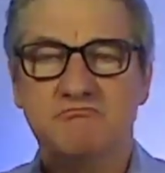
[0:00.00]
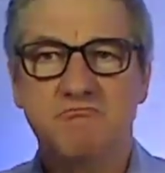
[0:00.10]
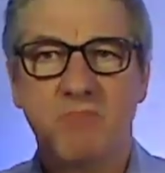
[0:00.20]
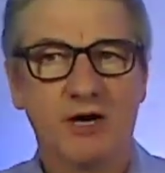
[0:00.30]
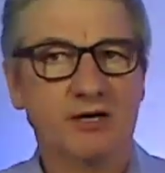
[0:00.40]

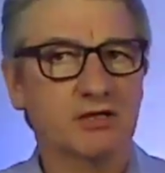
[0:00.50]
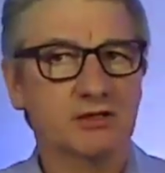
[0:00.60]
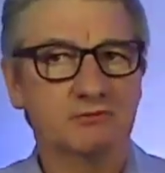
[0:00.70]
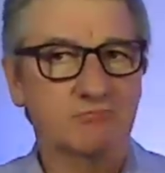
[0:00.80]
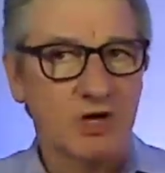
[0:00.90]

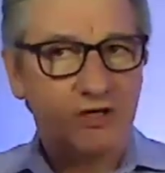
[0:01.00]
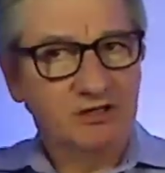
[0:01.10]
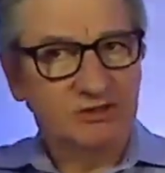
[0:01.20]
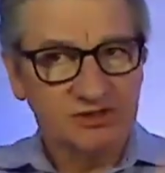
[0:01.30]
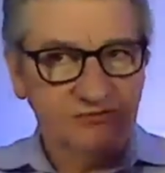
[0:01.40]

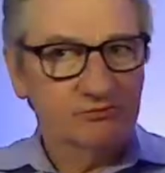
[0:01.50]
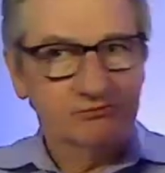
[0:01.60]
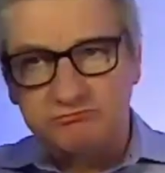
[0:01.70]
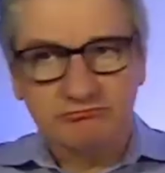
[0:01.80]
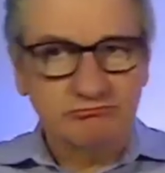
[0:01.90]
marketing
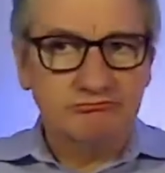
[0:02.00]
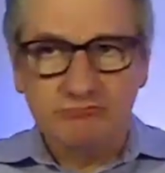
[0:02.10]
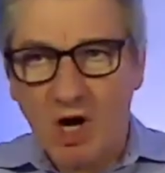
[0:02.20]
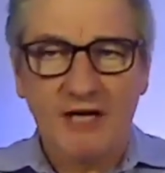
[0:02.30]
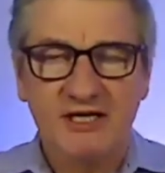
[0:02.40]
different
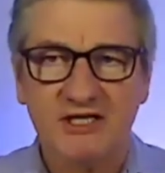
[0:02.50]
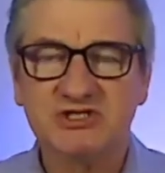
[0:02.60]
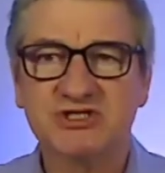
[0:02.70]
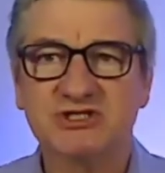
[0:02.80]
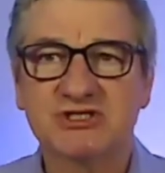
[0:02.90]

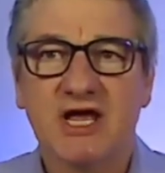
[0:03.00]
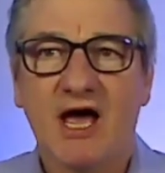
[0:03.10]
audiences,